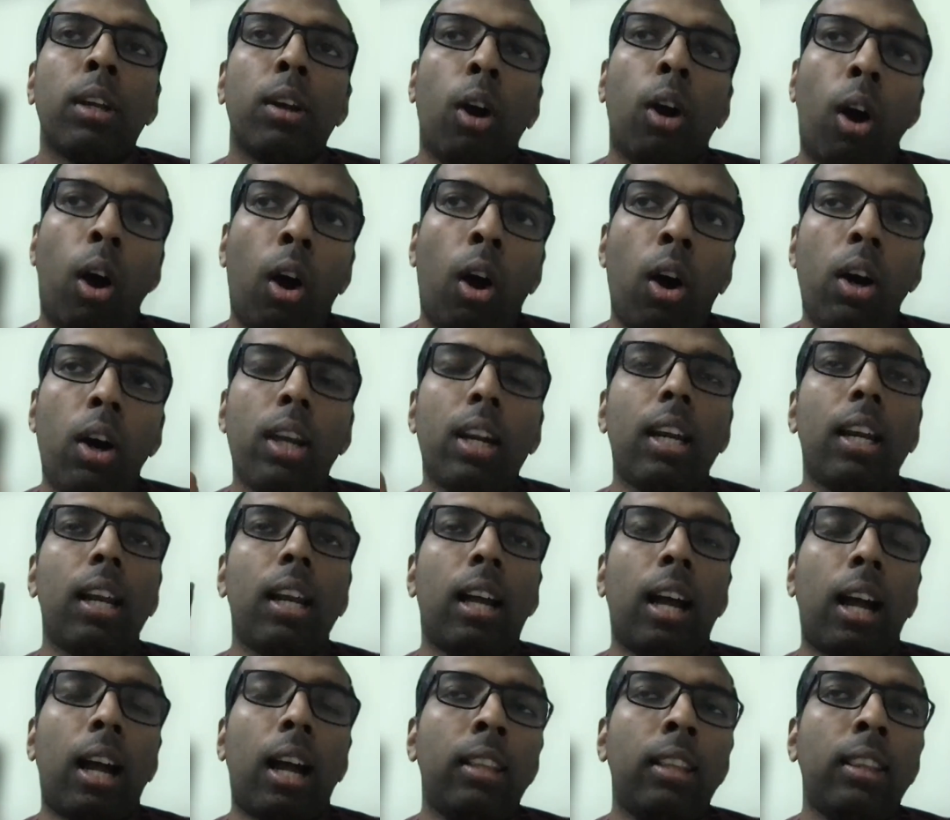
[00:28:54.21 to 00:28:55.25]
or
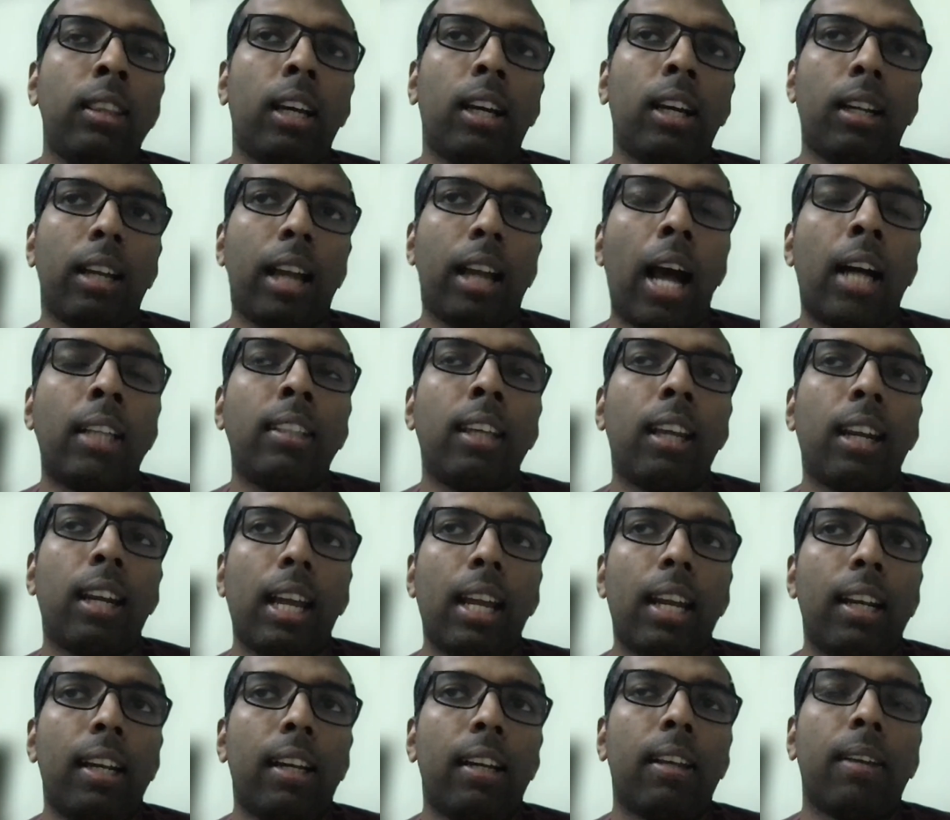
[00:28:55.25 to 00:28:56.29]
on the other
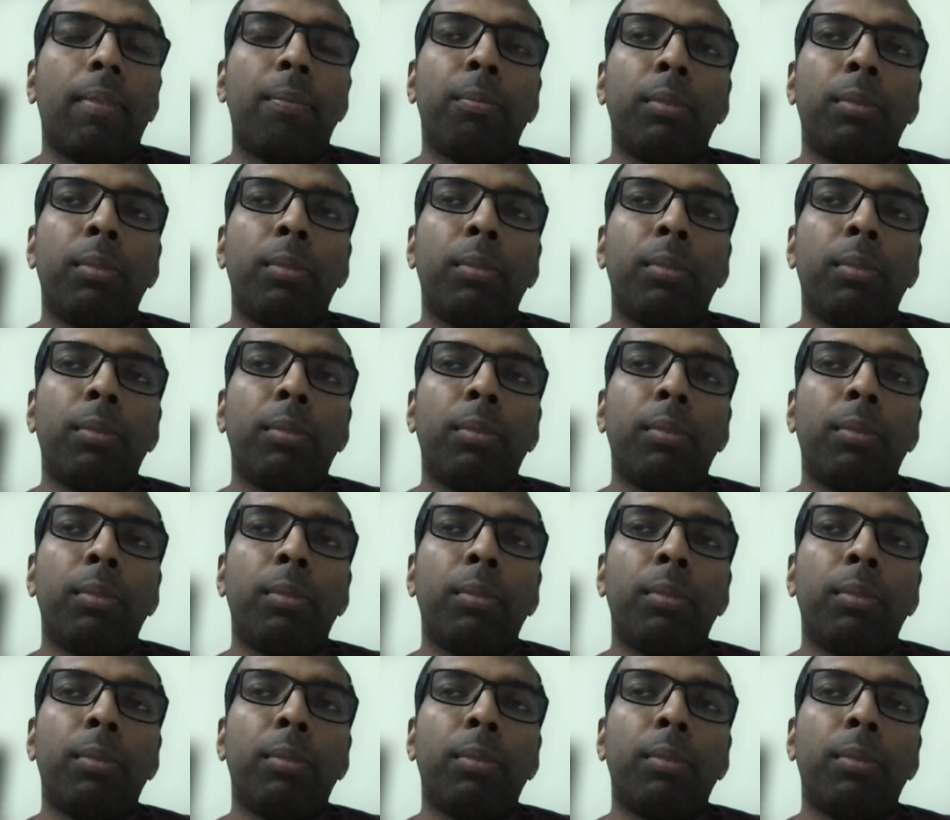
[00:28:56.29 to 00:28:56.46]
end,